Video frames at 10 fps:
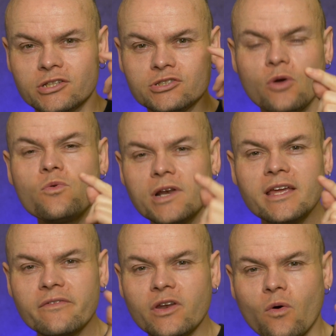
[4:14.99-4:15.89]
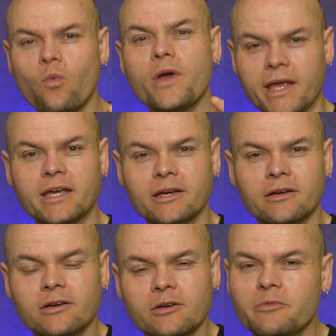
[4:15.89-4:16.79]
Don't leave it a week
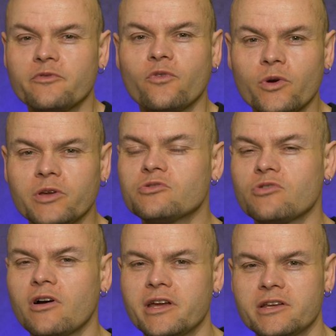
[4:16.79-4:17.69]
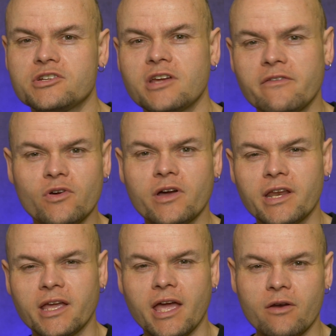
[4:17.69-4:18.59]
before you try and shave your
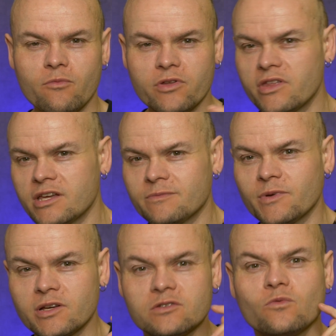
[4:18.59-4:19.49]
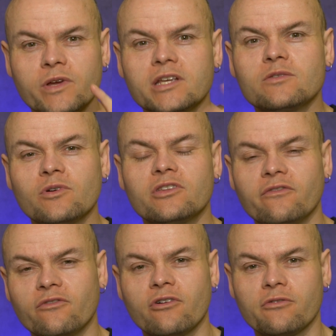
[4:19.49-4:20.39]
head again with this, because a week's worth
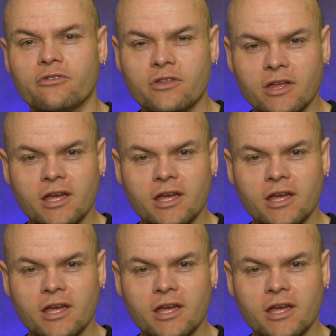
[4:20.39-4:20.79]
of growth